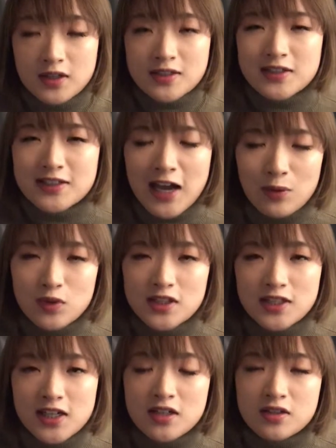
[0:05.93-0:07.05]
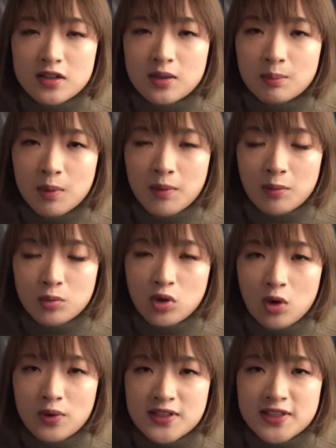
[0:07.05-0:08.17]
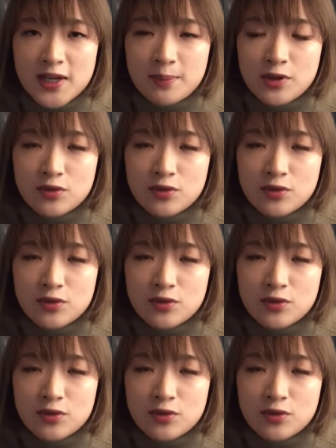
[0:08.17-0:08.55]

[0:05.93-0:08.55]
Since I was a teenager, my mom would always take me